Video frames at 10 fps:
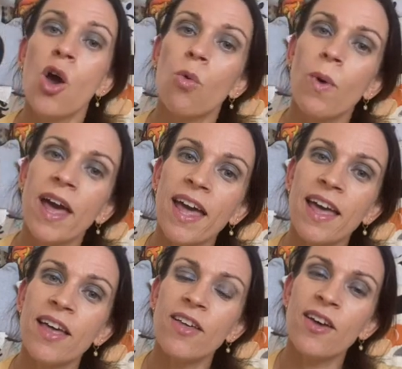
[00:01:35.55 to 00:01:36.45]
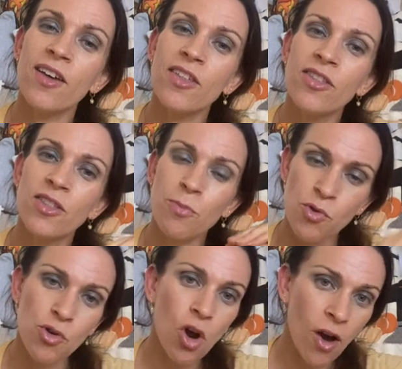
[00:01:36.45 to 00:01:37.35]
where the
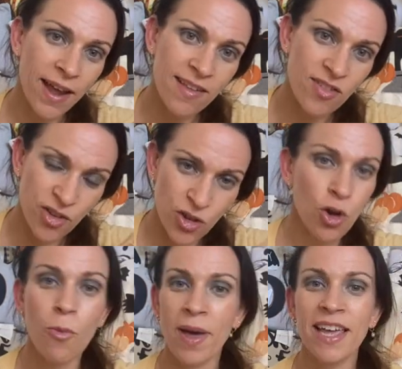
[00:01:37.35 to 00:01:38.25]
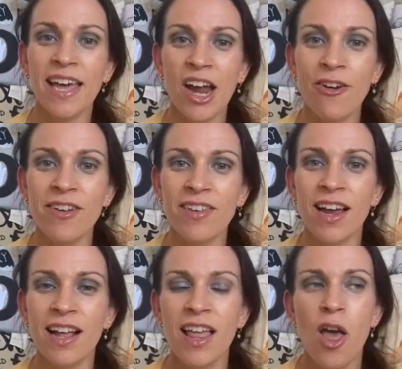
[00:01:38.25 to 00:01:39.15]
prize to your main
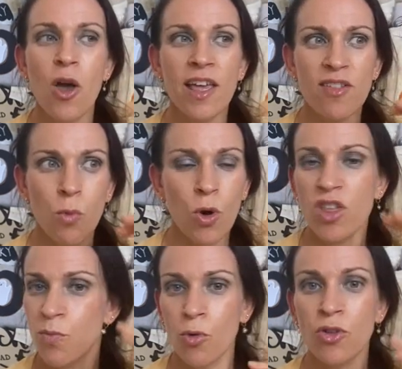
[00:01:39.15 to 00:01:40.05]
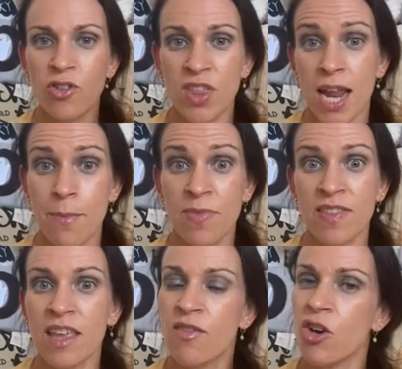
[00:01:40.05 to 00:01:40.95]
character is worth more to them than
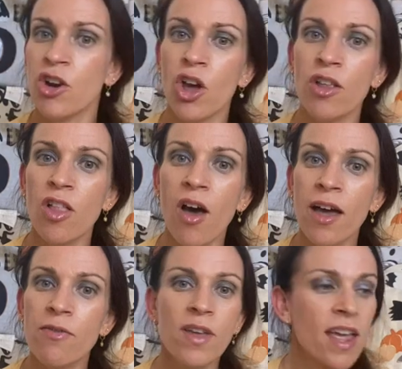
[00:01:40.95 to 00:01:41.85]
their very own life.